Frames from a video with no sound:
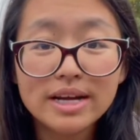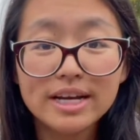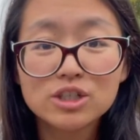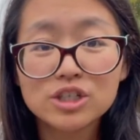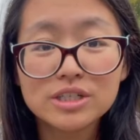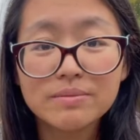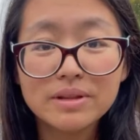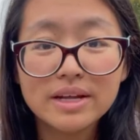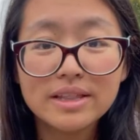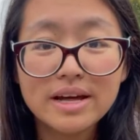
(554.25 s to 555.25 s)
It's just
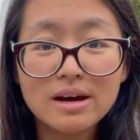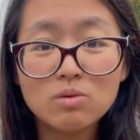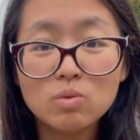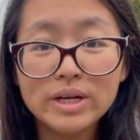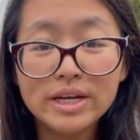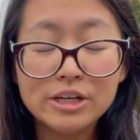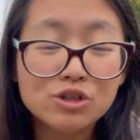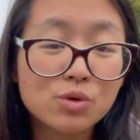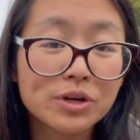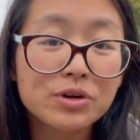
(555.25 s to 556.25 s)
something that we
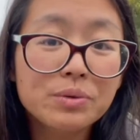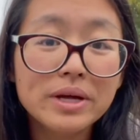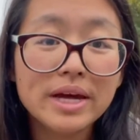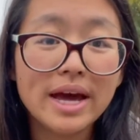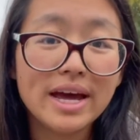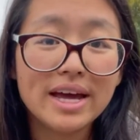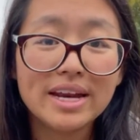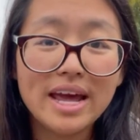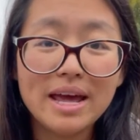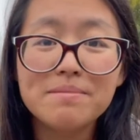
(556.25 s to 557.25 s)
enjoy doing,
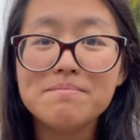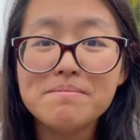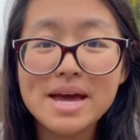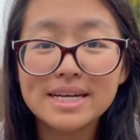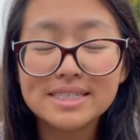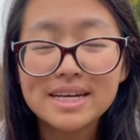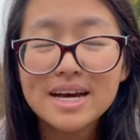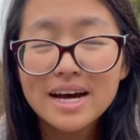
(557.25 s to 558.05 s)
and it makes,